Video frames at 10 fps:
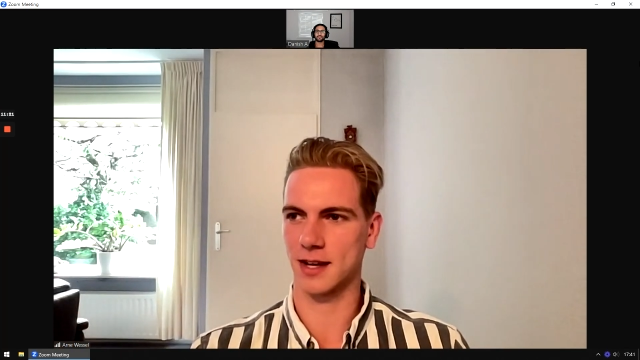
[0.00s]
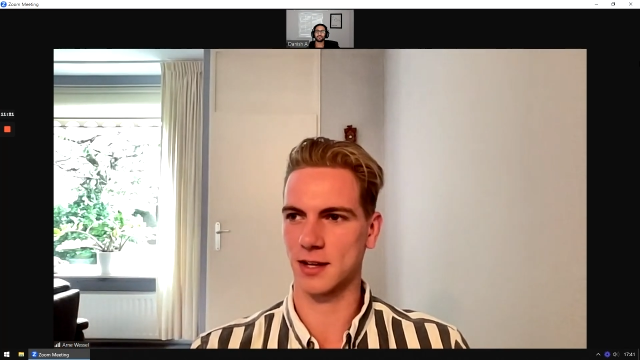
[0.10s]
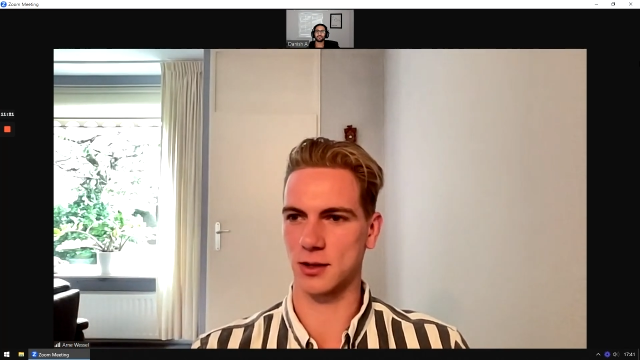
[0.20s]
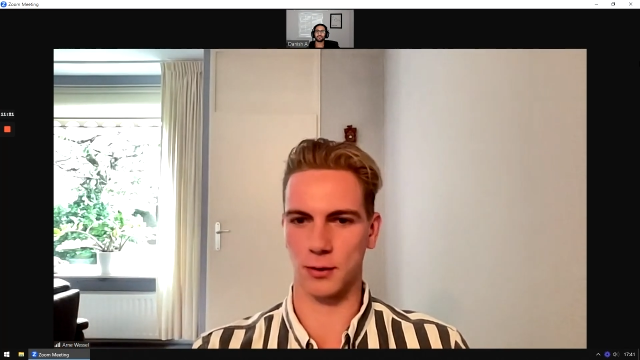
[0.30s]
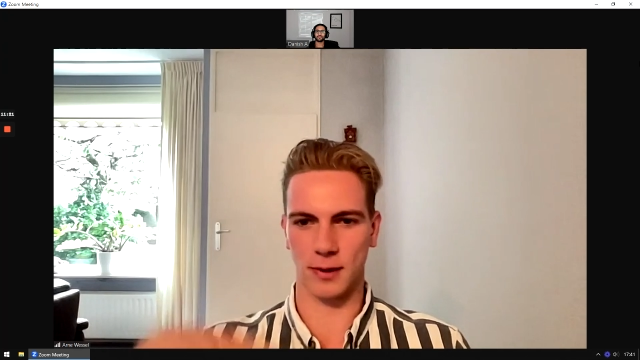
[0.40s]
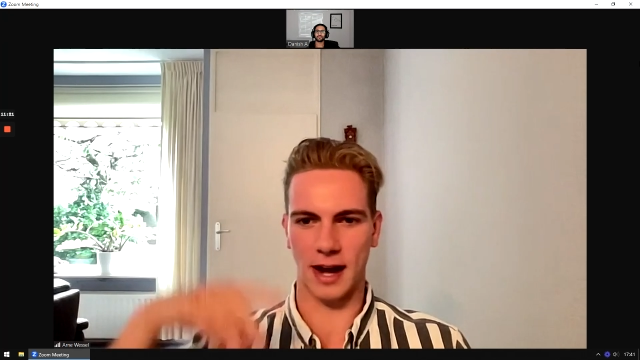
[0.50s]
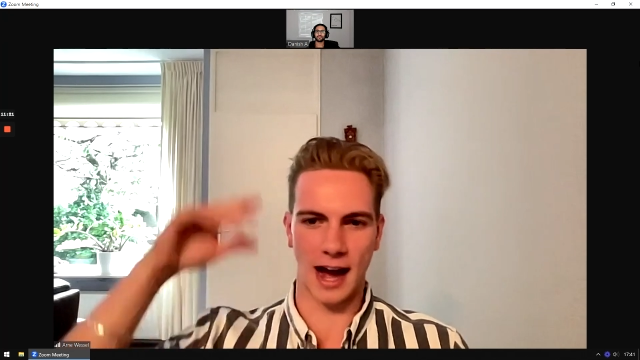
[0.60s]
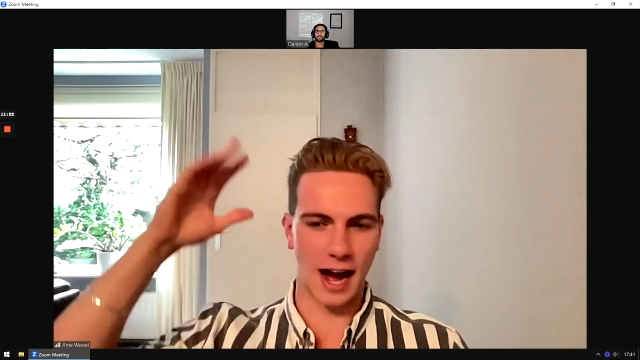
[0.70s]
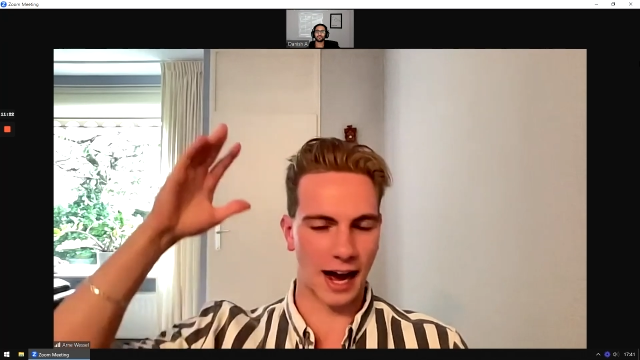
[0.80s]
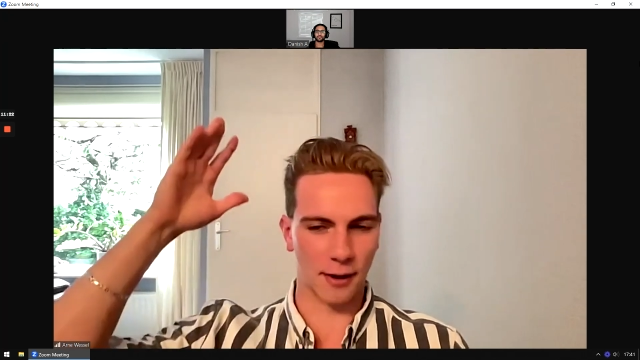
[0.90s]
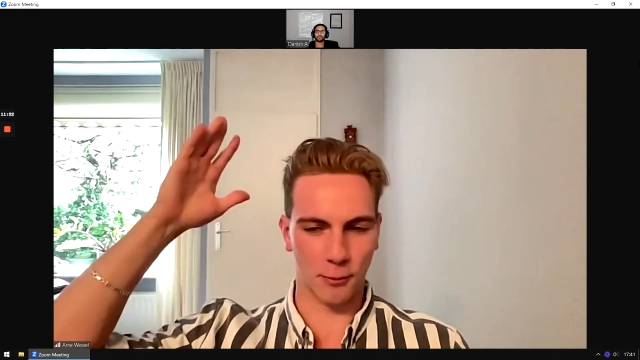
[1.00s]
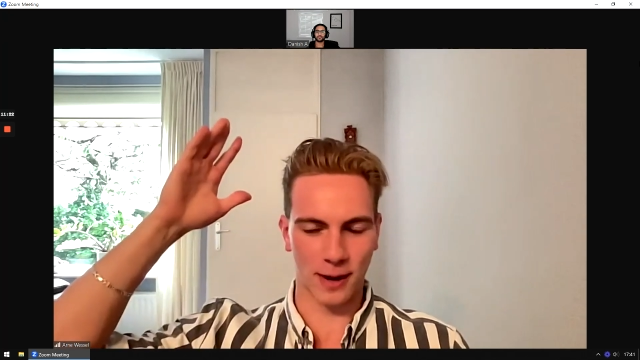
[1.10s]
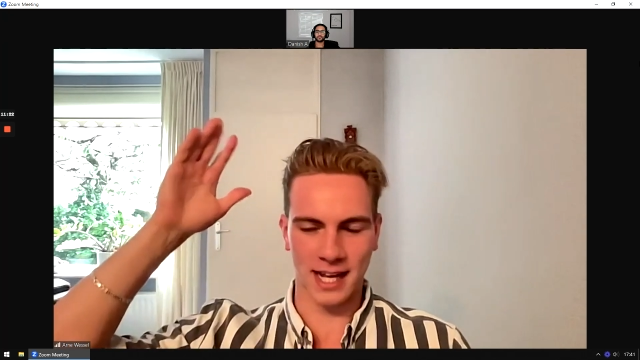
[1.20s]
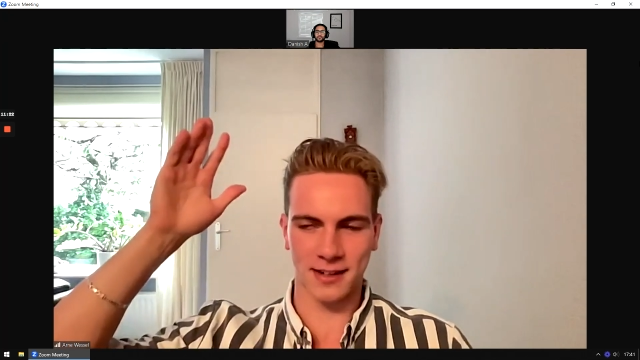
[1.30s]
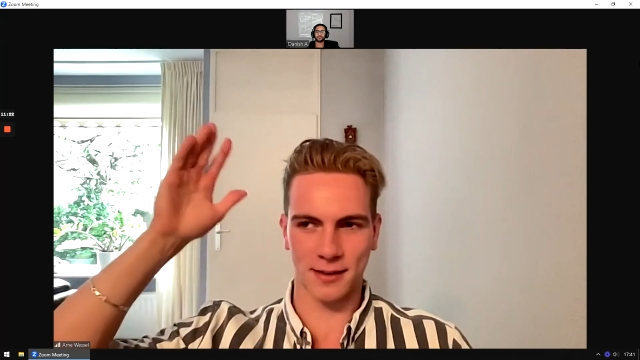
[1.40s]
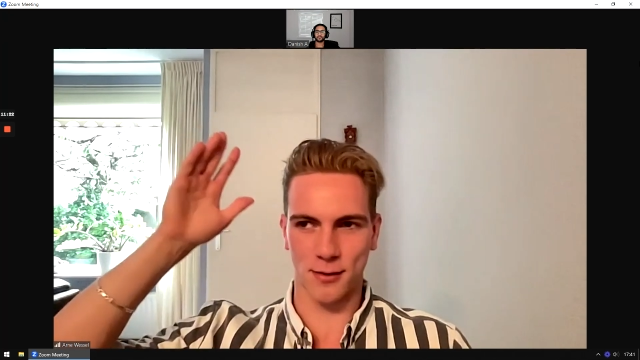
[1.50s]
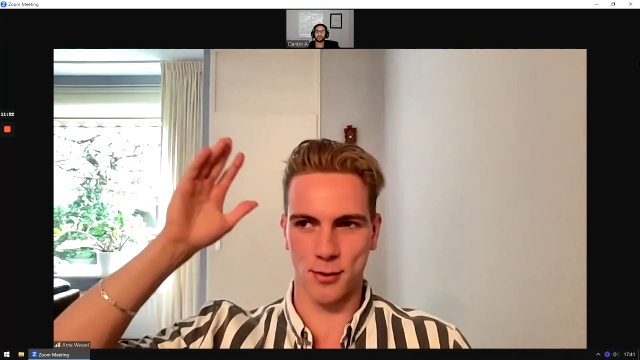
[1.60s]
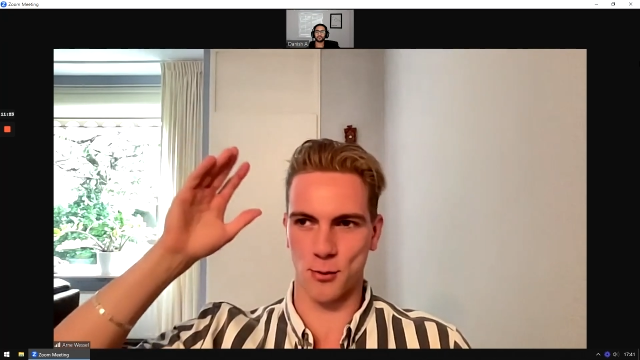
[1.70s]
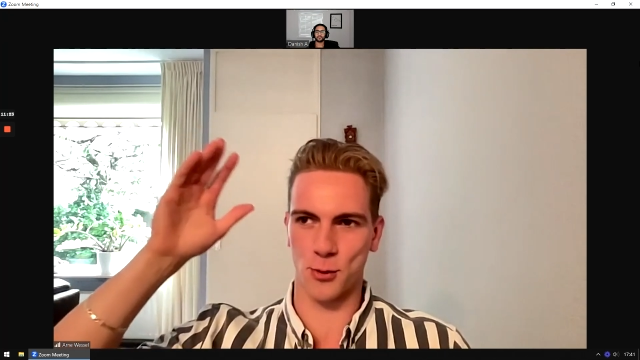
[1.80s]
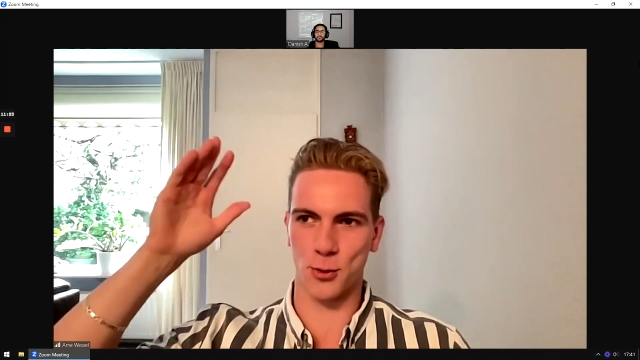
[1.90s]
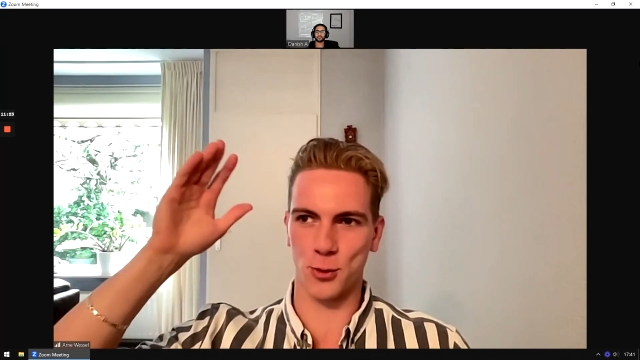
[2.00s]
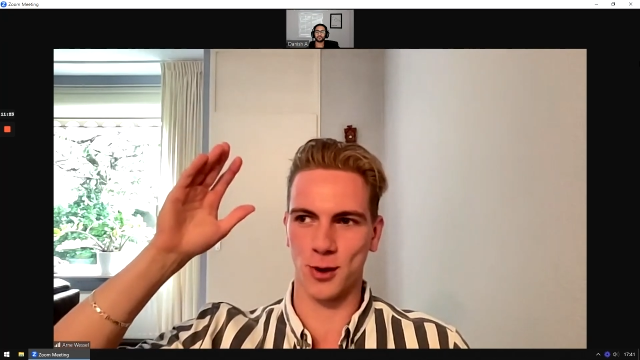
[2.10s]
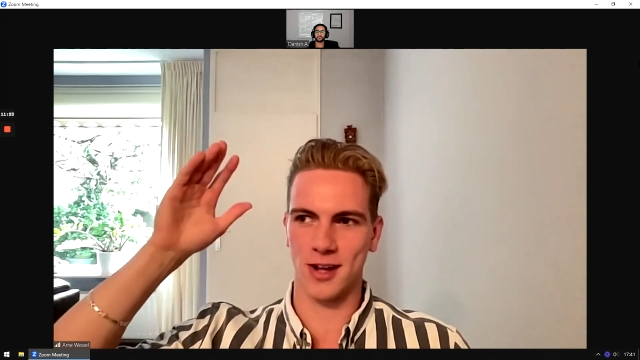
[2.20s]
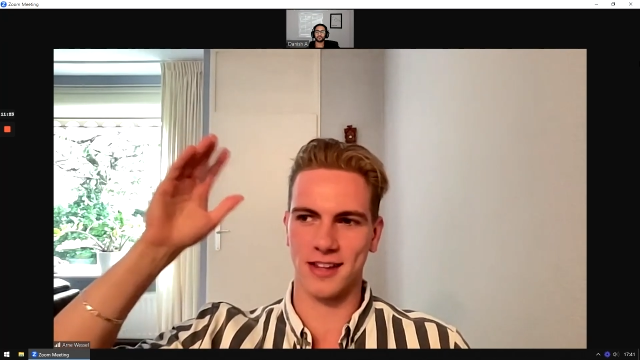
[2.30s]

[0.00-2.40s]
So I read through